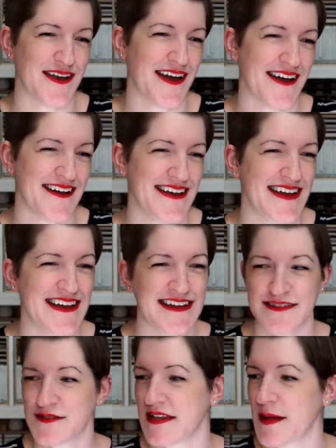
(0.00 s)
you.
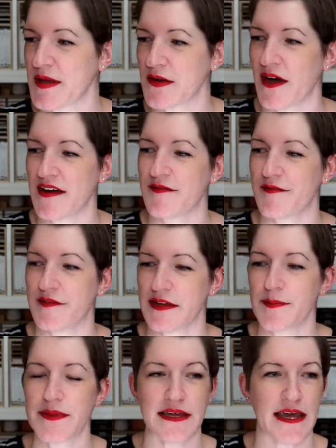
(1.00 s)
So let me go ahead and flip the